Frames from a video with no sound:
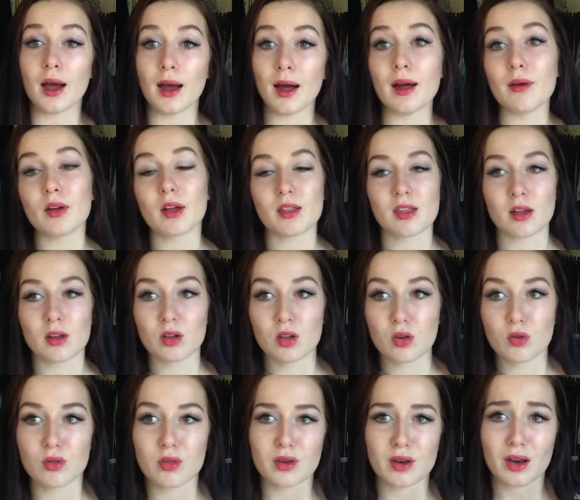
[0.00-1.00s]
because I'd
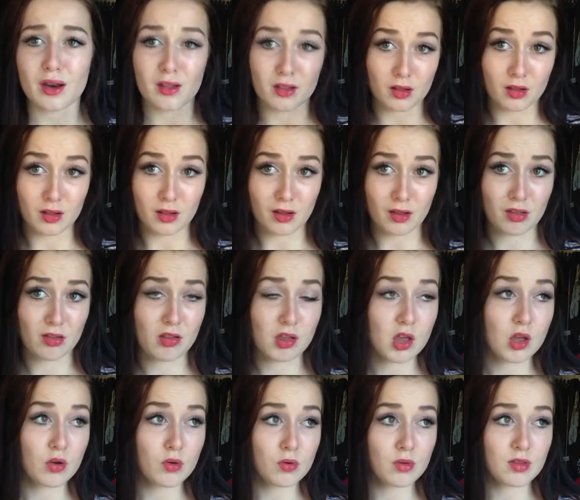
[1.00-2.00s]
use it as an
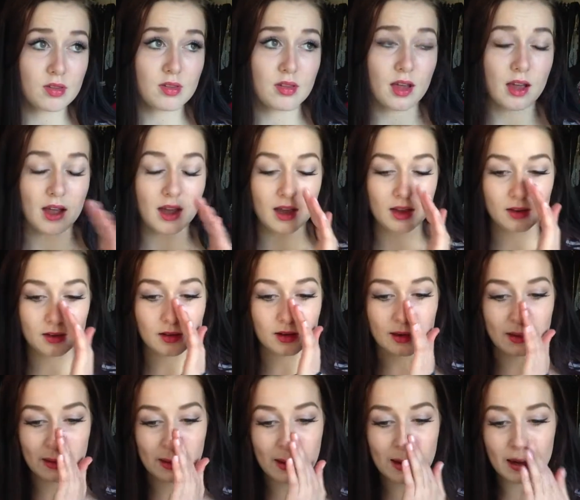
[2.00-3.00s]
excuse, and
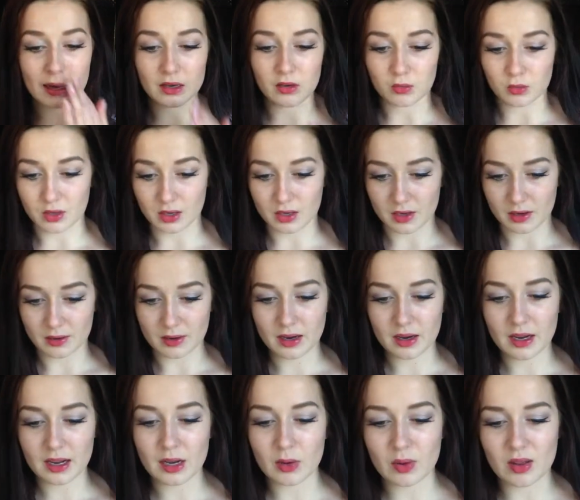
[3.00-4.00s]
I don't need that.
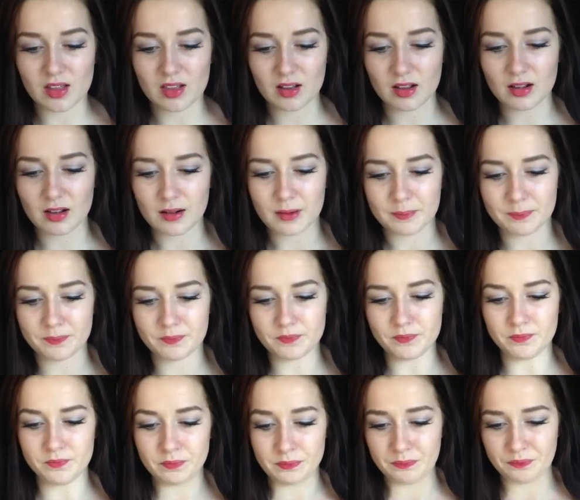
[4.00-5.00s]
Anyways,
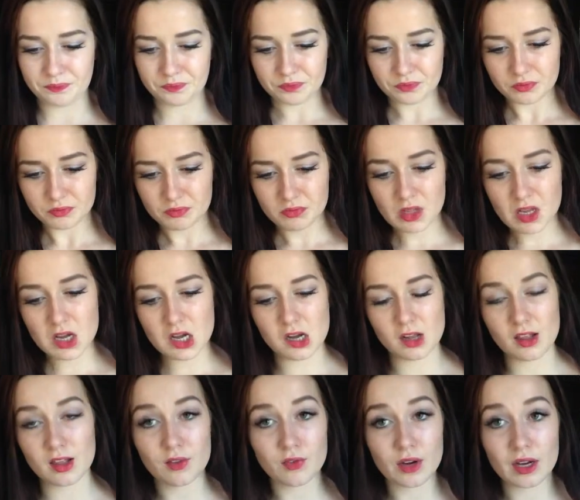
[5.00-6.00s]

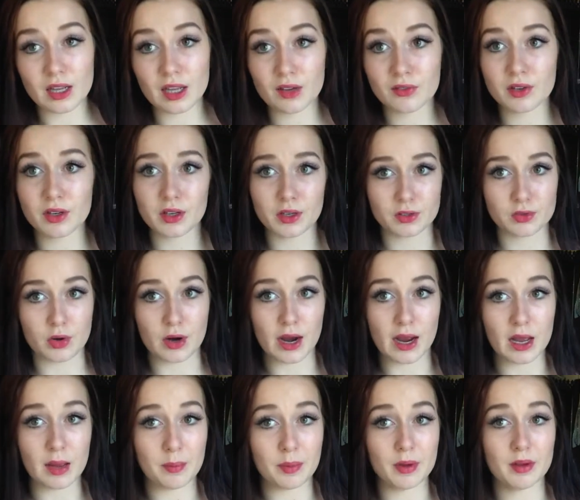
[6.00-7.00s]
because if I lived in a
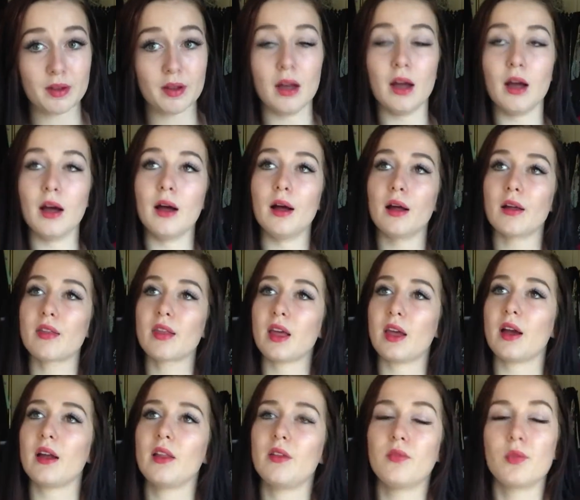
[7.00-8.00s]
tribe, say
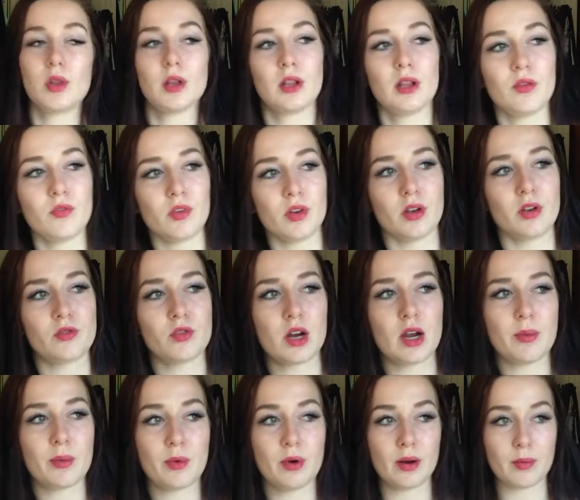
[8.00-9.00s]
I lived in a
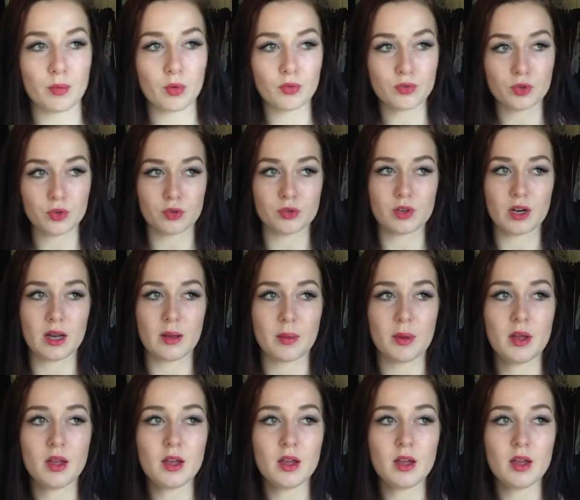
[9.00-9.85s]
tribe, or I moved to a tribe,